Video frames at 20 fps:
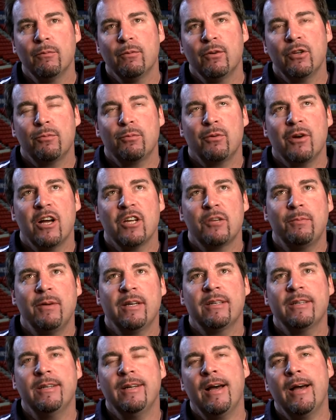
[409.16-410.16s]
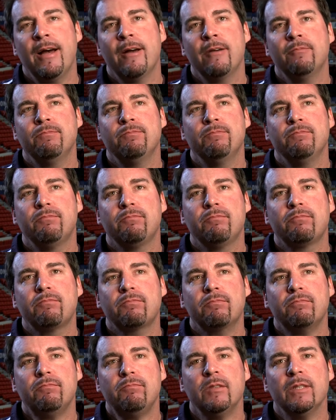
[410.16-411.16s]
Which prospect? I
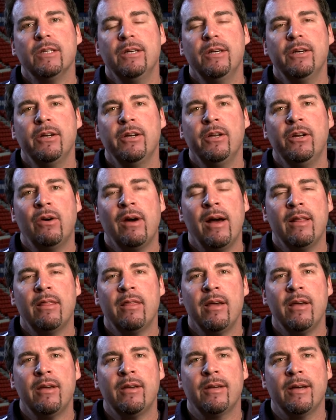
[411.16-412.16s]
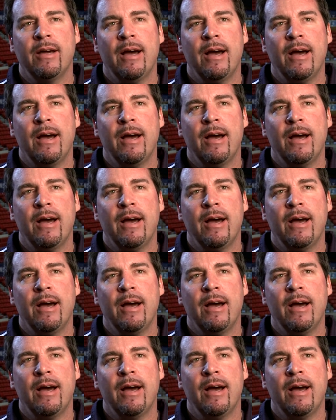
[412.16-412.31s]
think.